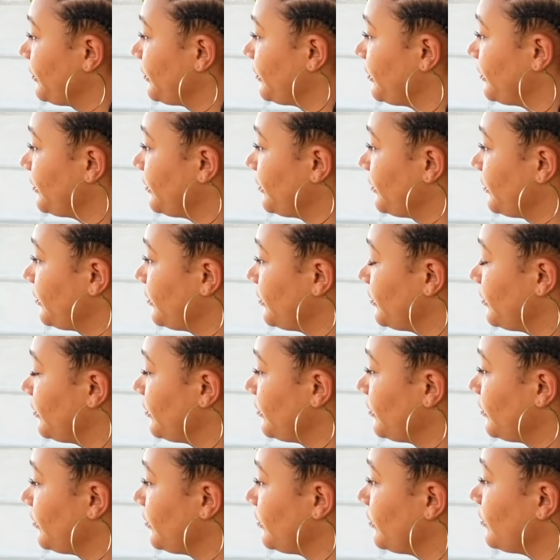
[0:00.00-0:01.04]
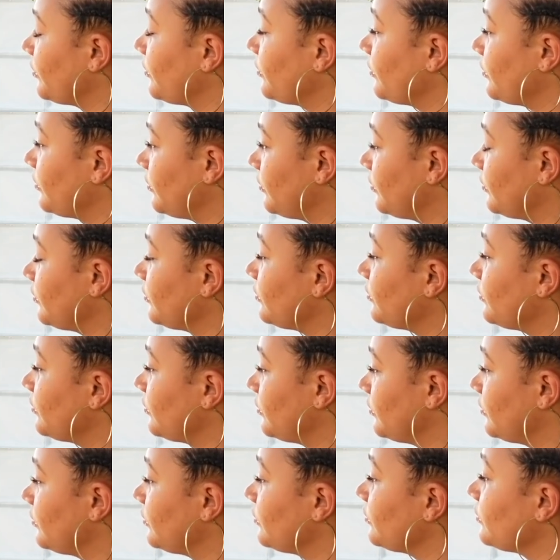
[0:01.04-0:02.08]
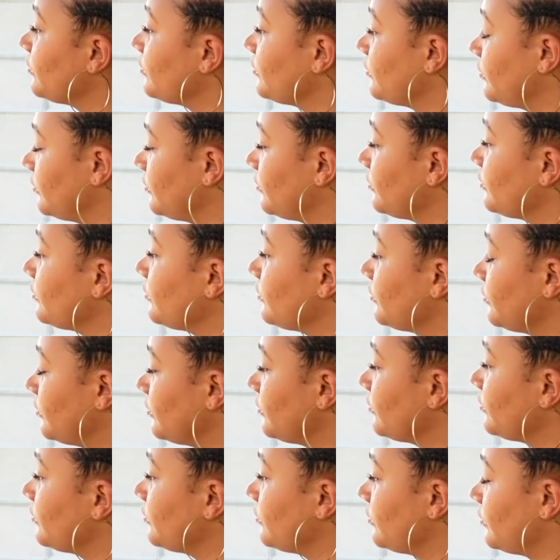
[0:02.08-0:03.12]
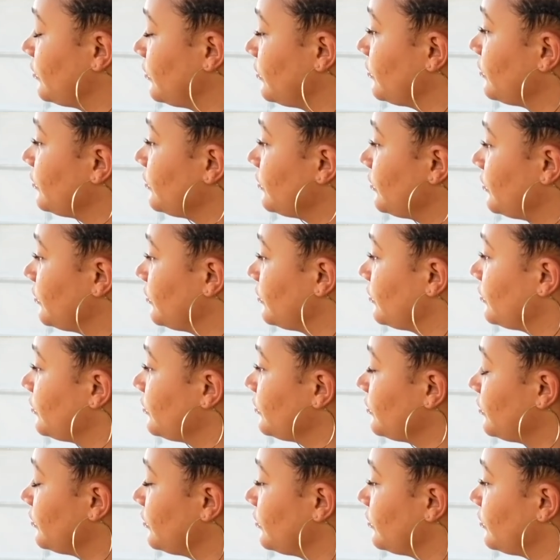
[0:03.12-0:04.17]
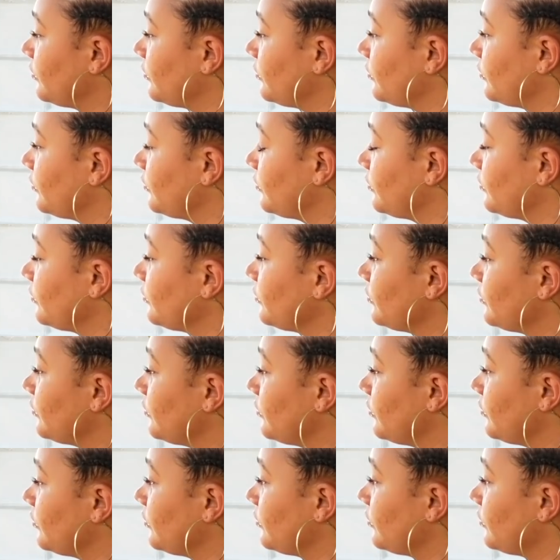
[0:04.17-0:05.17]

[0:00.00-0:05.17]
This person isn't speaking.